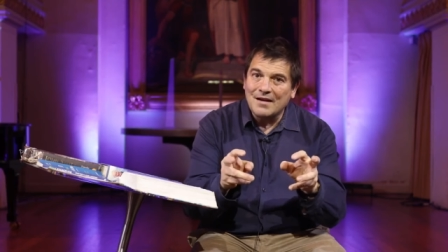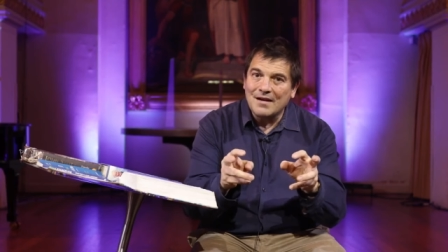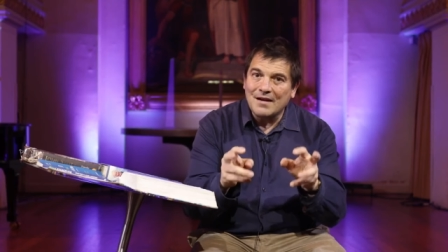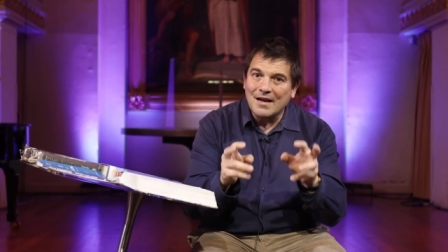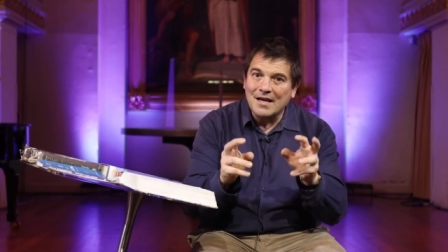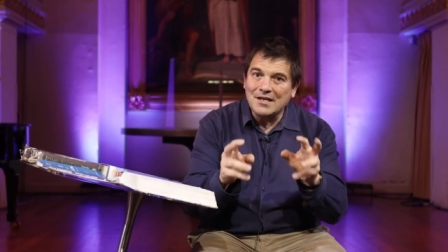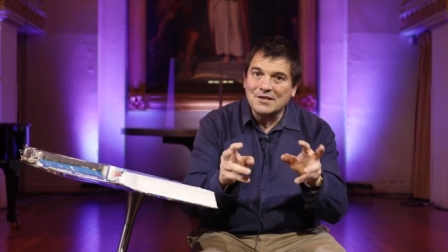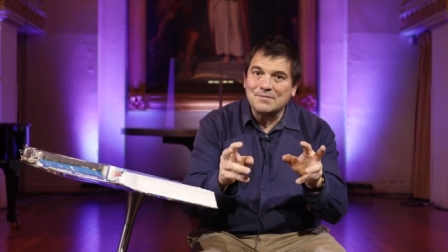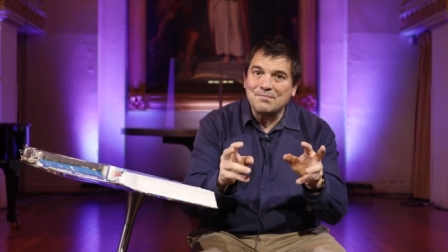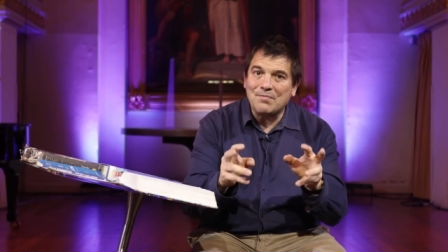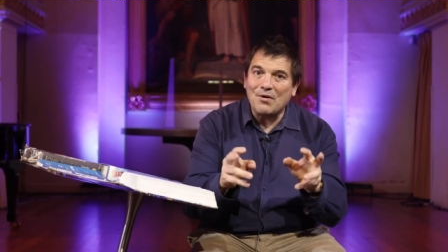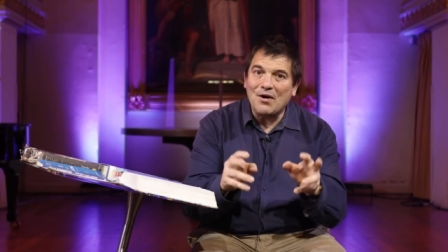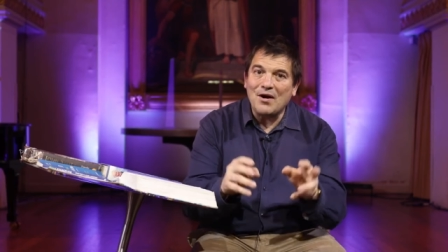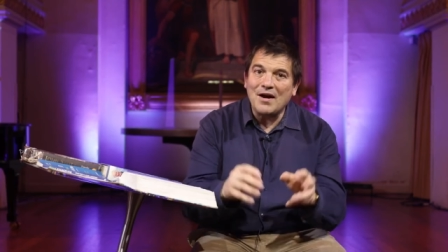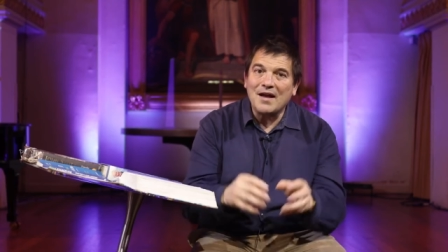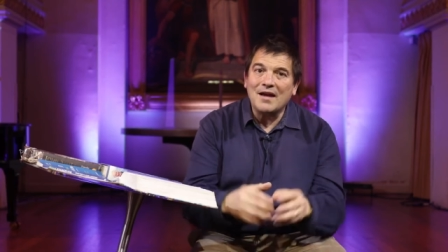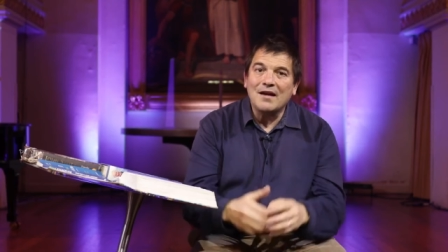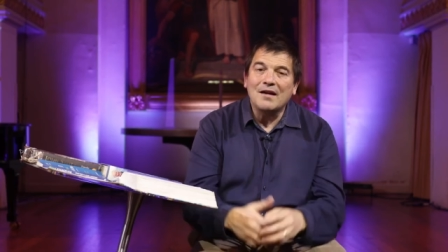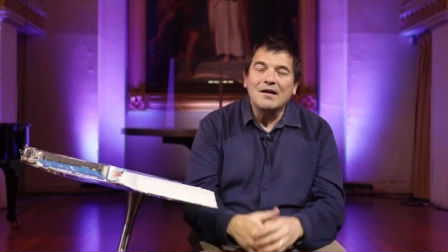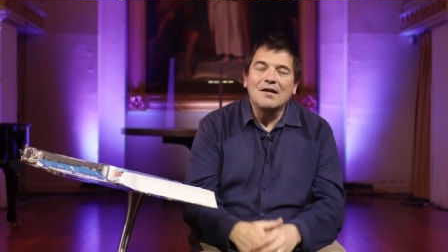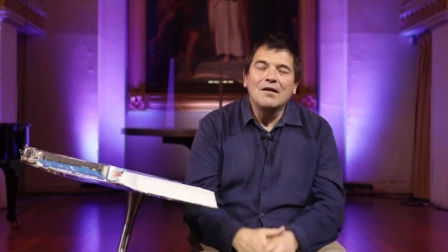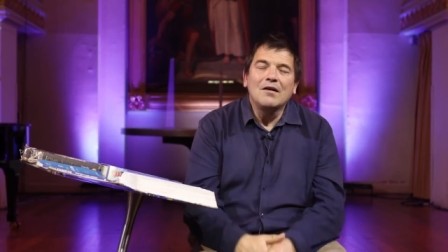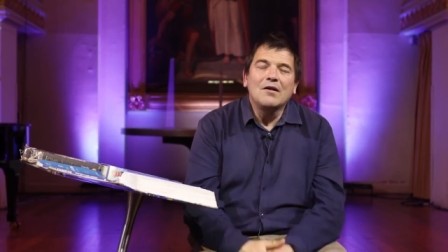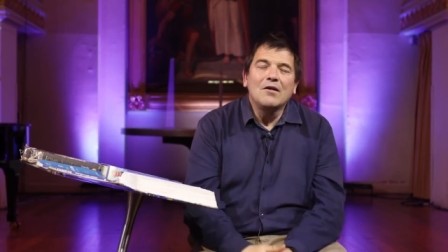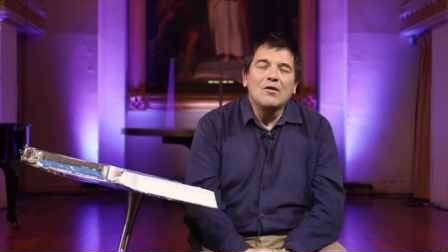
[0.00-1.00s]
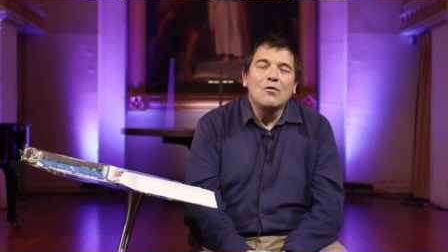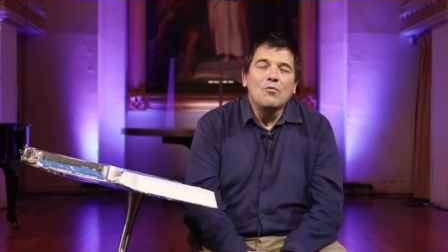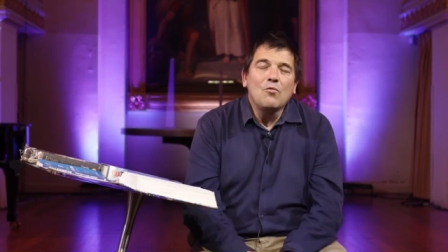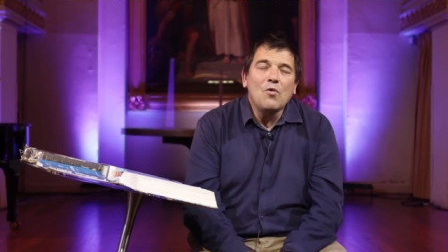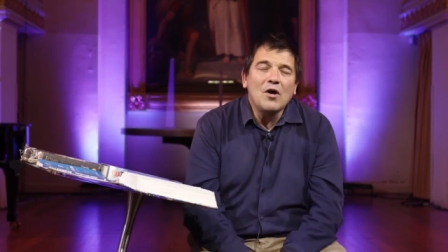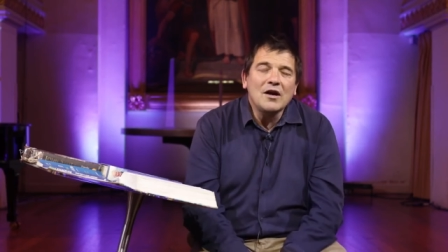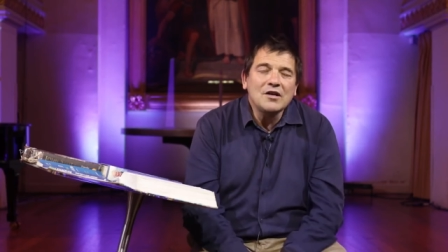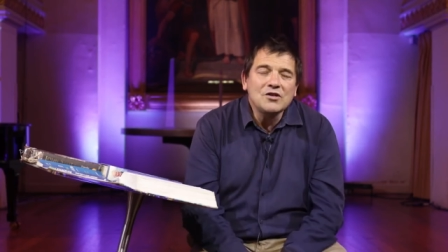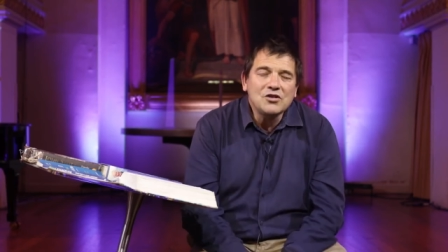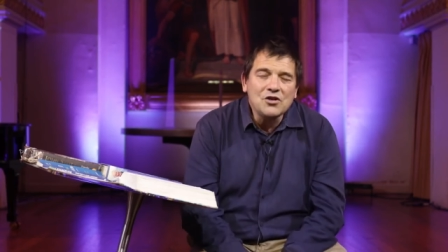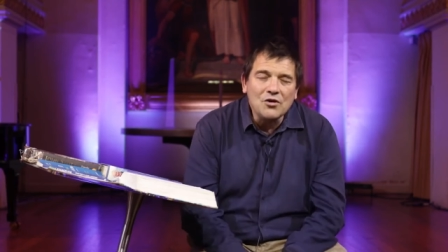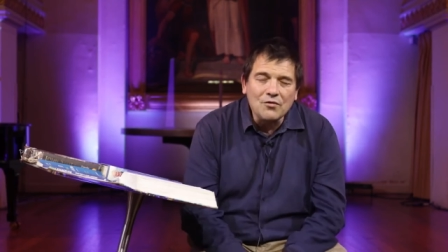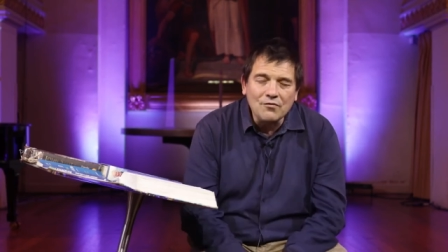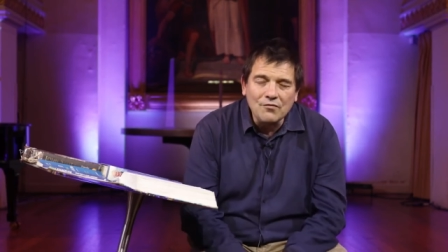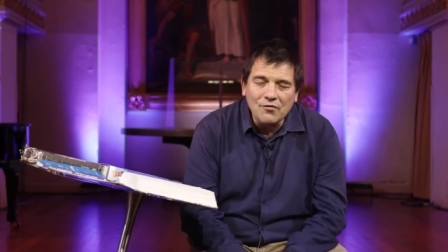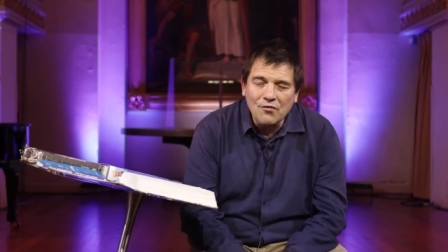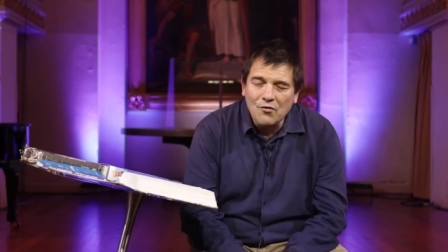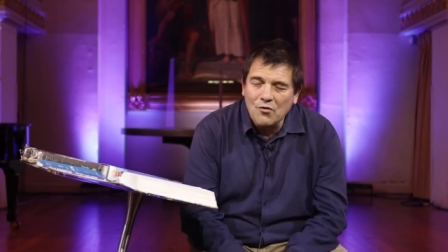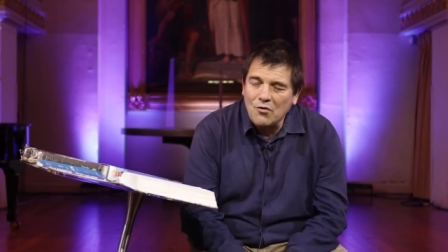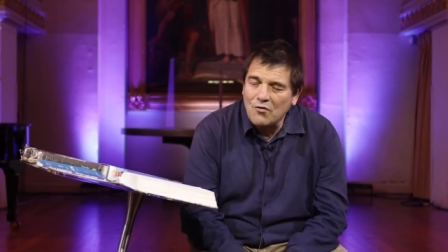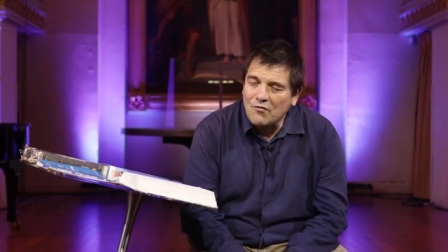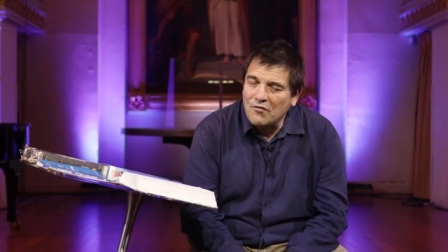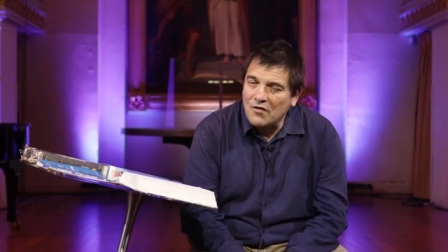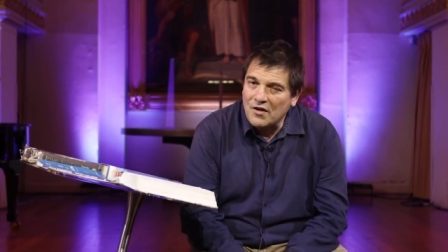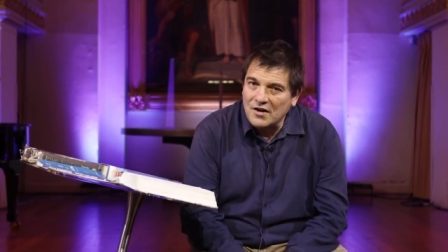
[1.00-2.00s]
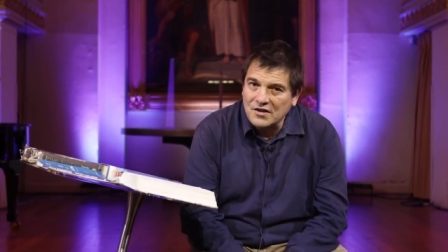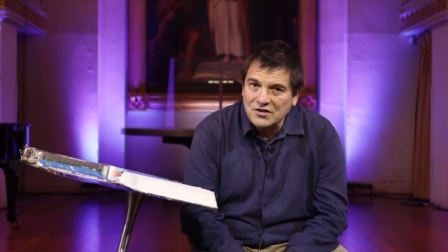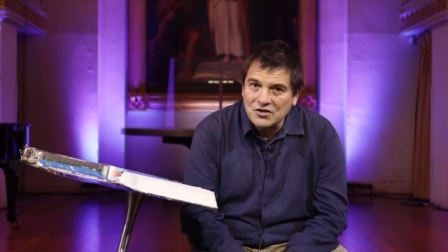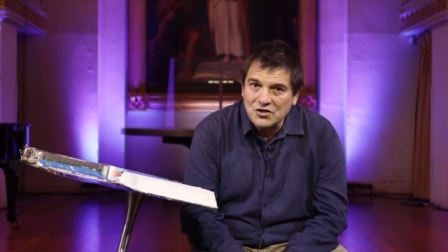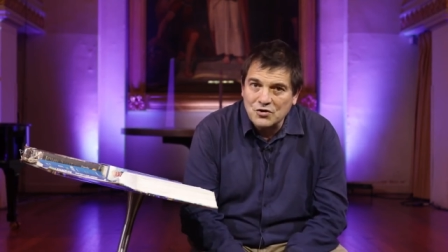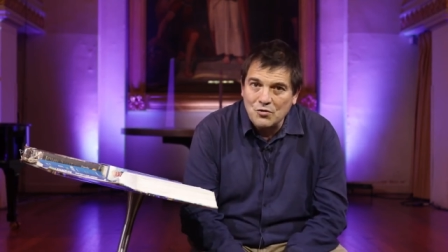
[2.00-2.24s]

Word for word: Let's pray. First John four verse